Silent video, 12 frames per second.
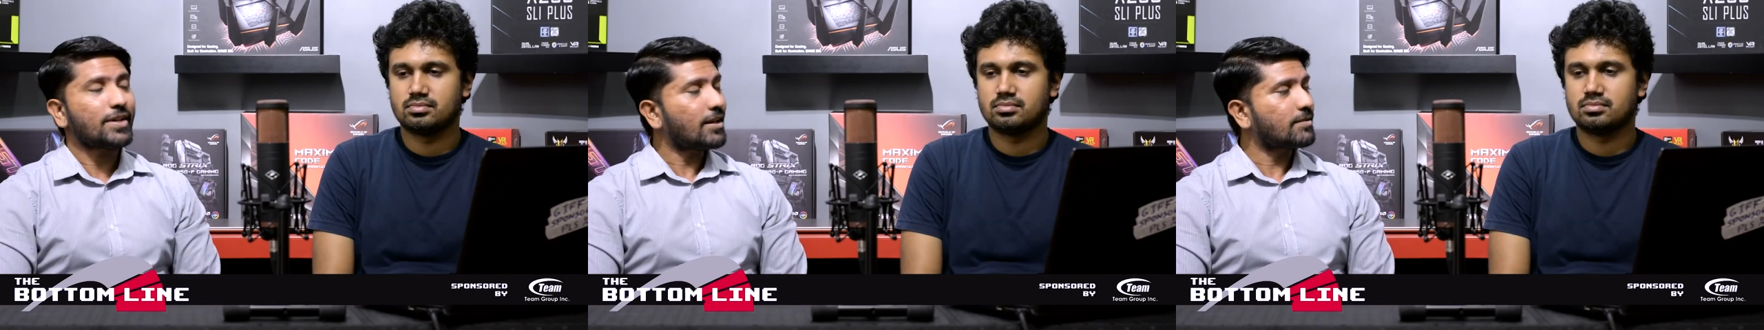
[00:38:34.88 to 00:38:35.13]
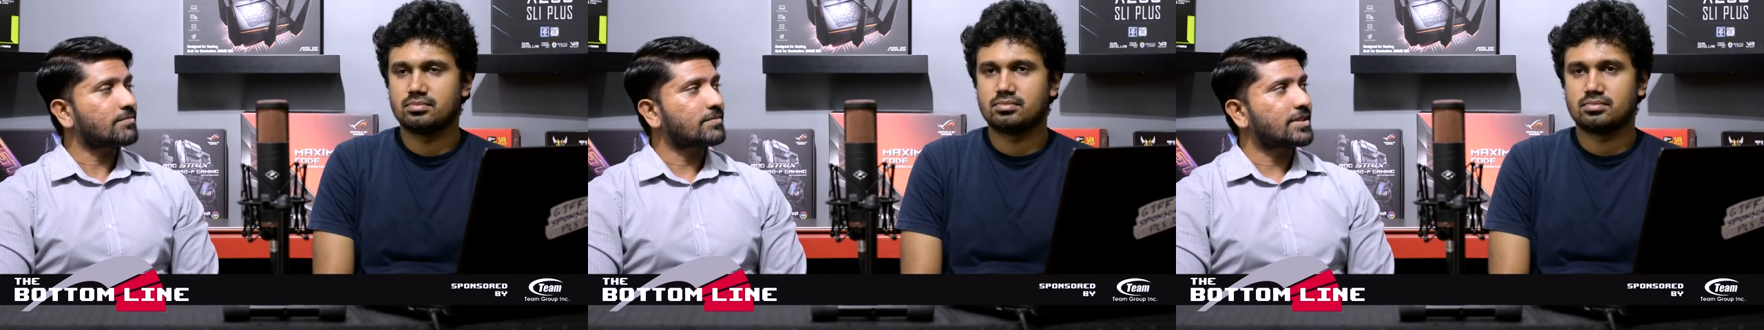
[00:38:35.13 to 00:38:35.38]

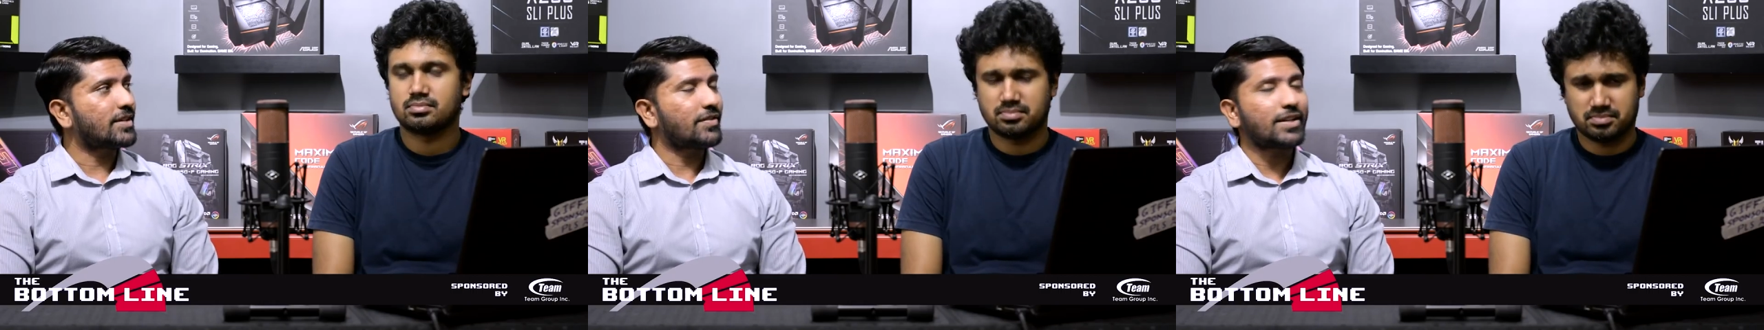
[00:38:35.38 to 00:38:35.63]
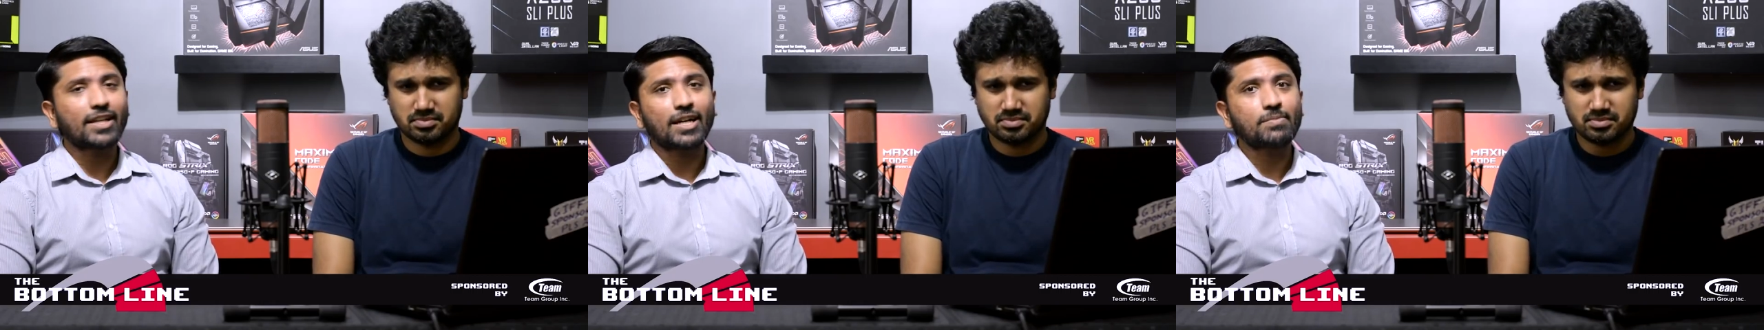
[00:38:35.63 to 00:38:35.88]
Speaker 1: yeah,
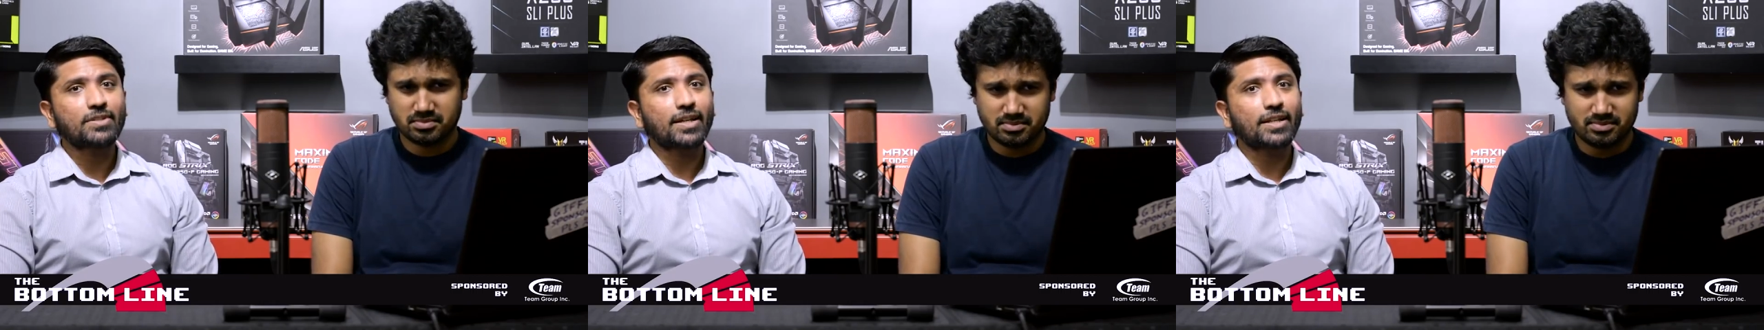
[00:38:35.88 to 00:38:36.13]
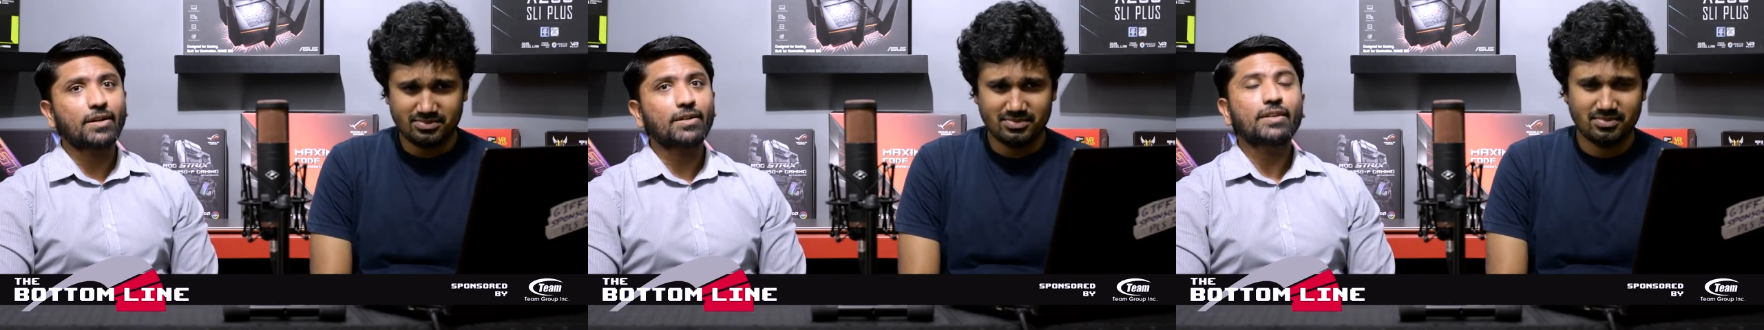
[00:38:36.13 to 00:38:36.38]
definitely come
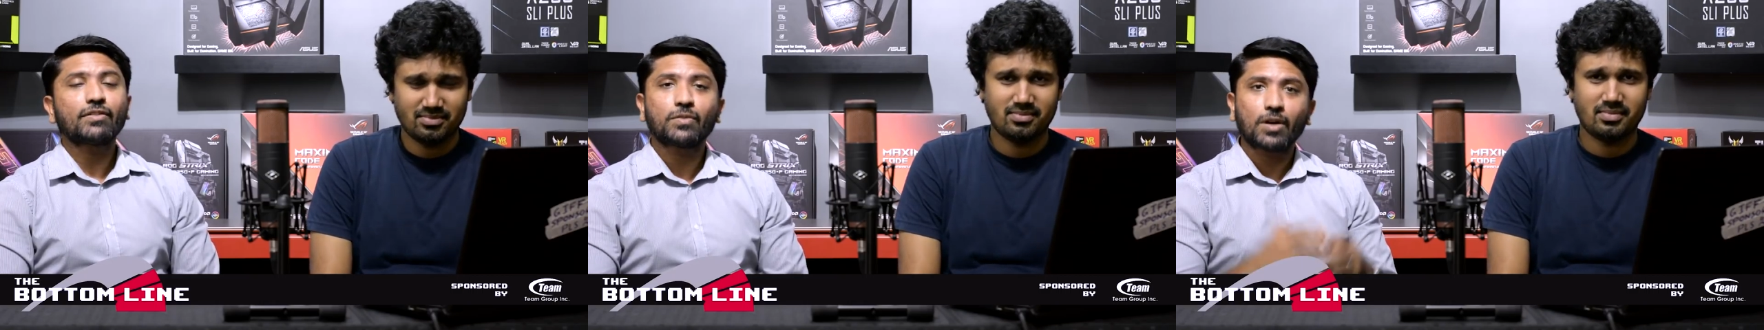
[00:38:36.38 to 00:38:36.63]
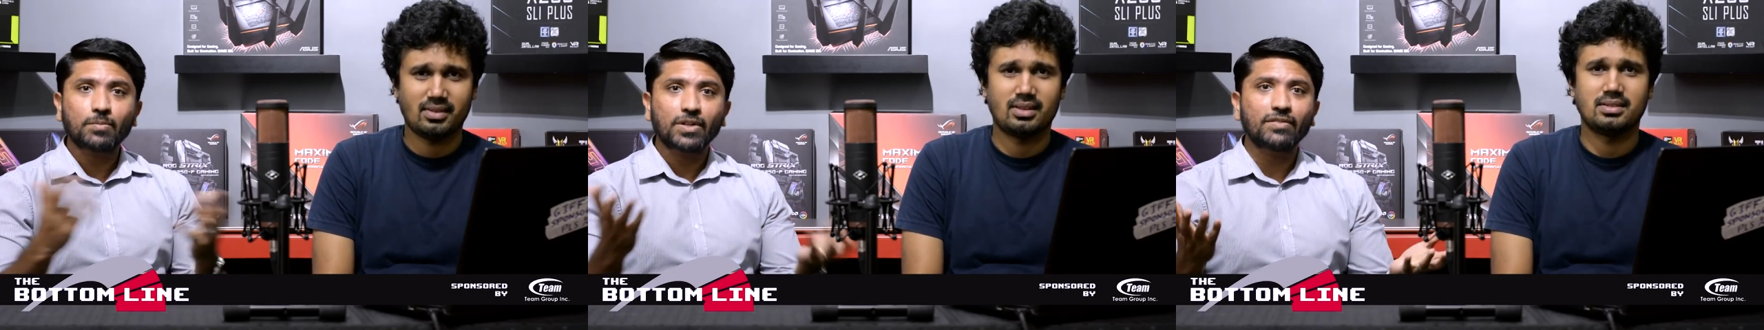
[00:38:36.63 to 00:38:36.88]
check it out.
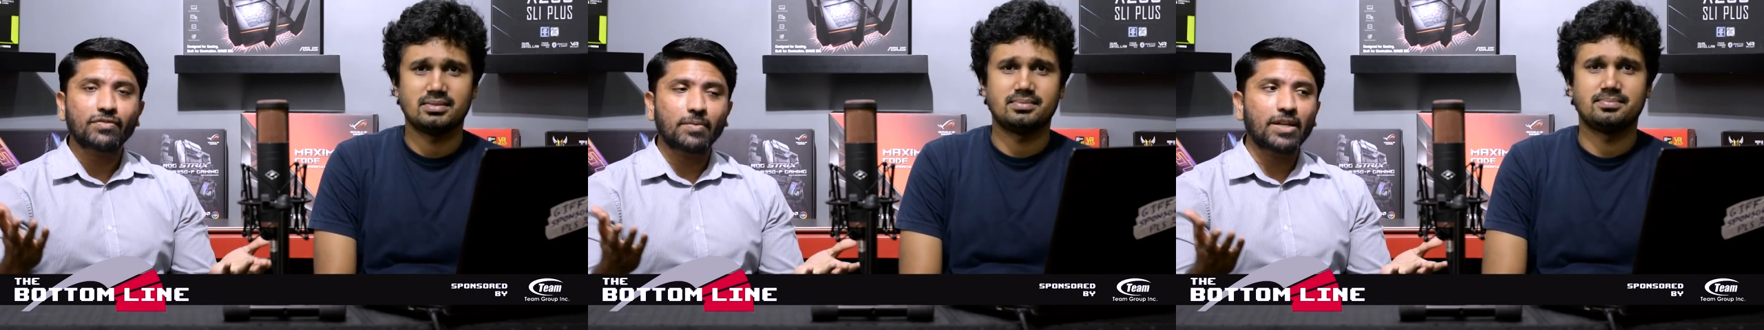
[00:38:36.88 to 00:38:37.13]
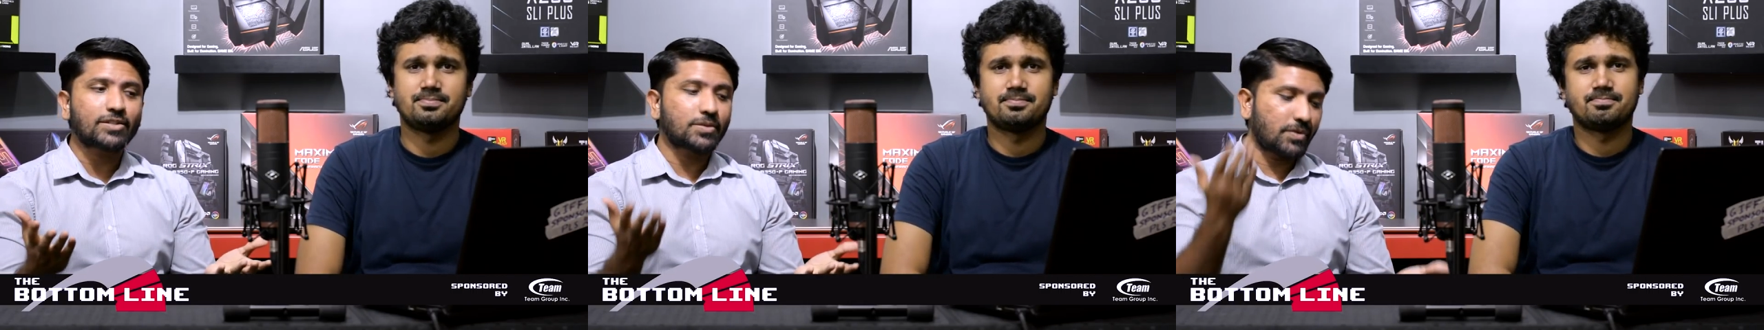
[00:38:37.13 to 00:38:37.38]
if you want more
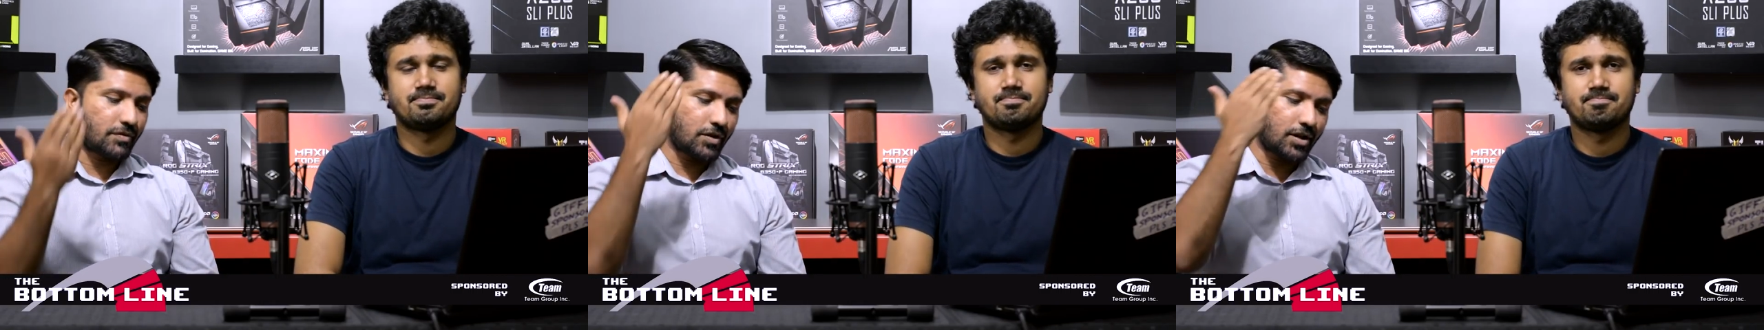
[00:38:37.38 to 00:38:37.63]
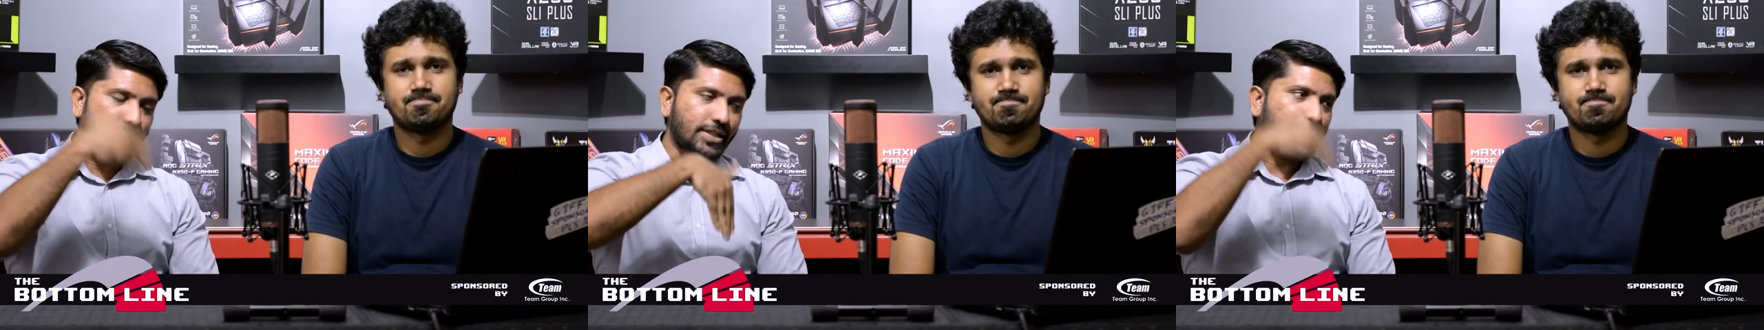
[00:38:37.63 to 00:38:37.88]
information,
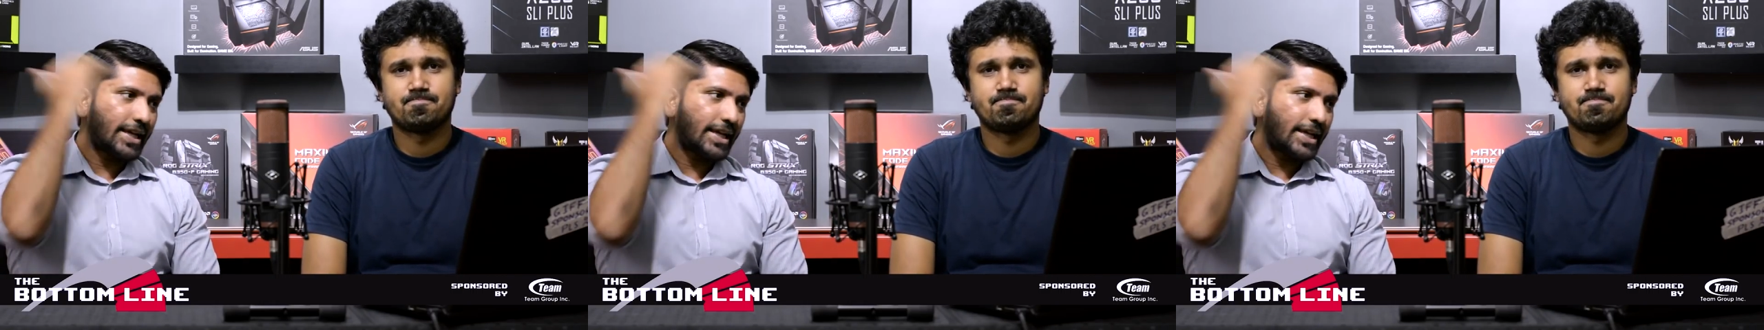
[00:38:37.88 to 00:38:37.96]
we've got